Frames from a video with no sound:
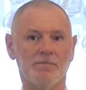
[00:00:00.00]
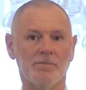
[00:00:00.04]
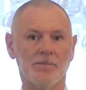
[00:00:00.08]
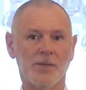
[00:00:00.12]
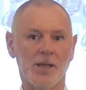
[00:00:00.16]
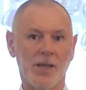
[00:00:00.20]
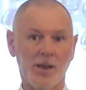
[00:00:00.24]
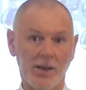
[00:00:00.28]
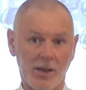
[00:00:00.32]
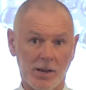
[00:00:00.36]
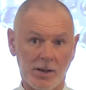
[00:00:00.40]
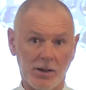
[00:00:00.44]

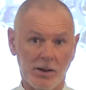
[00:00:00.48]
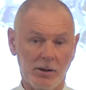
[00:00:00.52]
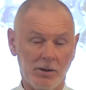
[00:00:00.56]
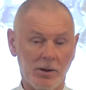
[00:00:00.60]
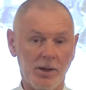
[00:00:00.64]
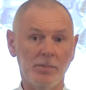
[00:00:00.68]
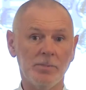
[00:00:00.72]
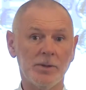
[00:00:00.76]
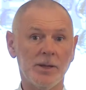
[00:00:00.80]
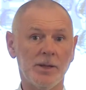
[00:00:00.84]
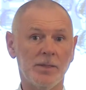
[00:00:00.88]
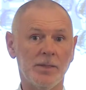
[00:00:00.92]
And he
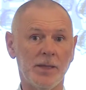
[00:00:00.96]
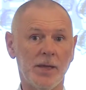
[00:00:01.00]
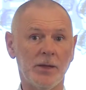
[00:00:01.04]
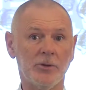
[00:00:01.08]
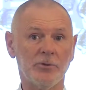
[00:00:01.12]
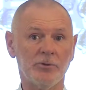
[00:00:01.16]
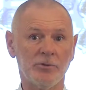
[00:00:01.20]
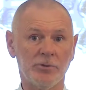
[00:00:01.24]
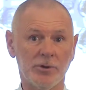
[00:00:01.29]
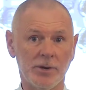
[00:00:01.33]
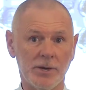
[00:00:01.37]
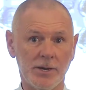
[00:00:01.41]
climbed down
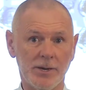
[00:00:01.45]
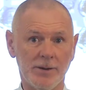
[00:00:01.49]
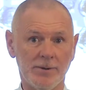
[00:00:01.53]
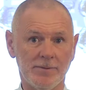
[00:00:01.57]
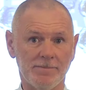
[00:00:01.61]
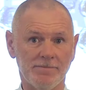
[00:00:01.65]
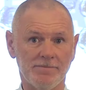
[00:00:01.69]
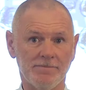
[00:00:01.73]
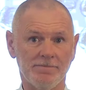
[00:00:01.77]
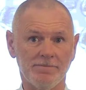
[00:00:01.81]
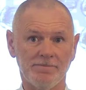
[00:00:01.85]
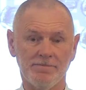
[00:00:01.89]
that tree,
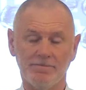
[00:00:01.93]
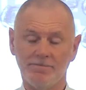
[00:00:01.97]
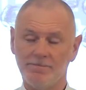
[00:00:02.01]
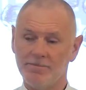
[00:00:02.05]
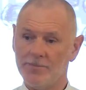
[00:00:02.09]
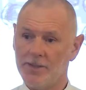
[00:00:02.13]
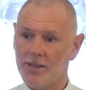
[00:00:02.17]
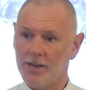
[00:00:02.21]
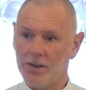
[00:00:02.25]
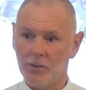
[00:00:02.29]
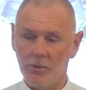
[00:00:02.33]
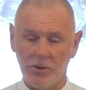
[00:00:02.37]

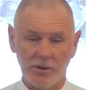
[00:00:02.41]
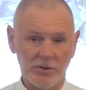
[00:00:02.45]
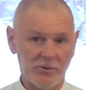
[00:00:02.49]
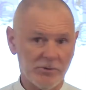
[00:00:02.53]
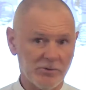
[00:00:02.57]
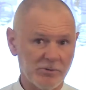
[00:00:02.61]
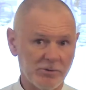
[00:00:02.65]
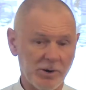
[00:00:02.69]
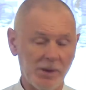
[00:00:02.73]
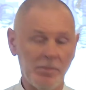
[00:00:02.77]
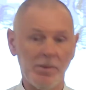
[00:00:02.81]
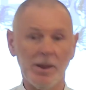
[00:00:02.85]
and he went
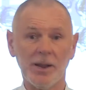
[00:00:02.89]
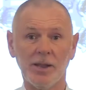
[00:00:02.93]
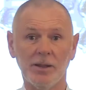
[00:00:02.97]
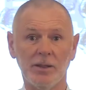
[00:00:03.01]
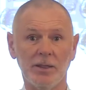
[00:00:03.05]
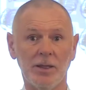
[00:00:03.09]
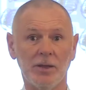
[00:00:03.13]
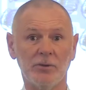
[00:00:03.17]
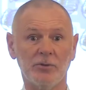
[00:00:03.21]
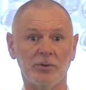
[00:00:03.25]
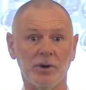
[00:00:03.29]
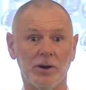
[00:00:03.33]
straight back
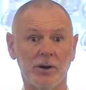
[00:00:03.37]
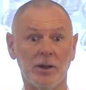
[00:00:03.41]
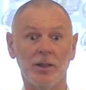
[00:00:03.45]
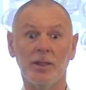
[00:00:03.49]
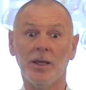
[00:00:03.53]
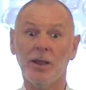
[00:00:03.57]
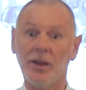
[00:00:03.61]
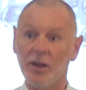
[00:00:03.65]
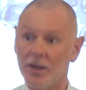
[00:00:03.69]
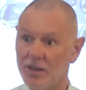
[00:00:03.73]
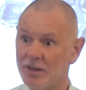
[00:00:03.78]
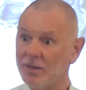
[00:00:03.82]
into that train, and
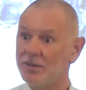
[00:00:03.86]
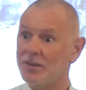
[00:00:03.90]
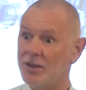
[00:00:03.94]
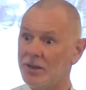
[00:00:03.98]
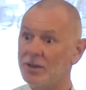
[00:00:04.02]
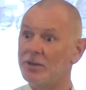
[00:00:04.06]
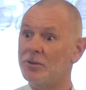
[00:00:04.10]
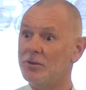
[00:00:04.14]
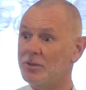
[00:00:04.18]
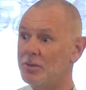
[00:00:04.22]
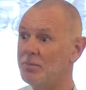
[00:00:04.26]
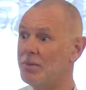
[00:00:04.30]
then I
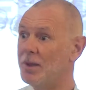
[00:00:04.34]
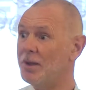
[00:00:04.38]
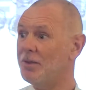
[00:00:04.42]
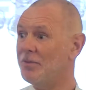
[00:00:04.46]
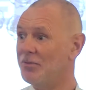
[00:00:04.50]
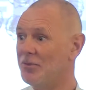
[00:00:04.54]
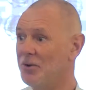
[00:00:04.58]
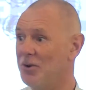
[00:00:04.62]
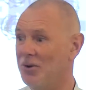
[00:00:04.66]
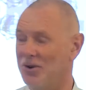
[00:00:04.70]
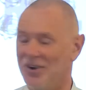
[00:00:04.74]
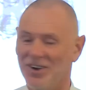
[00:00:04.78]
continued the
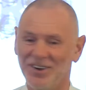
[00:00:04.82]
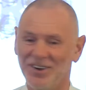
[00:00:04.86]
metaphor.